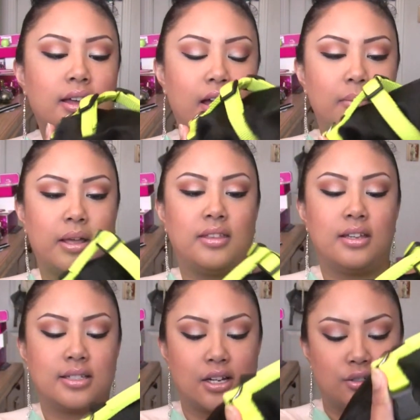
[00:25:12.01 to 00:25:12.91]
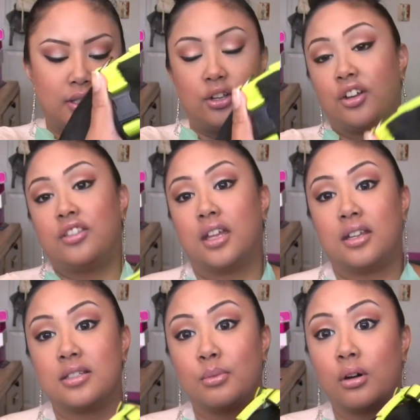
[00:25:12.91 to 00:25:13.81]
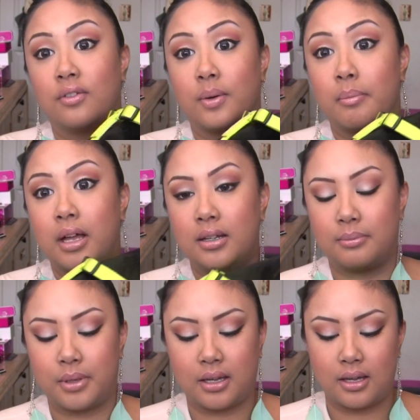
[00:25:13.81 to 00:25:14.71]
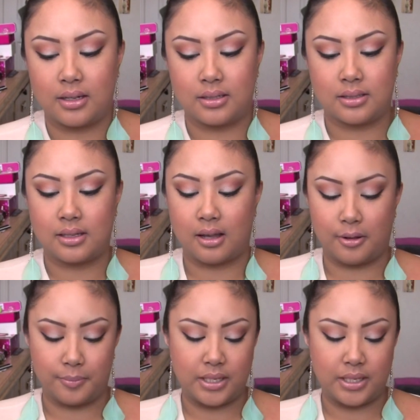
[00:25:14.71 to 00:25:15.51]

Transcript: Um, I think it's actually good that he's more of a mutt because um,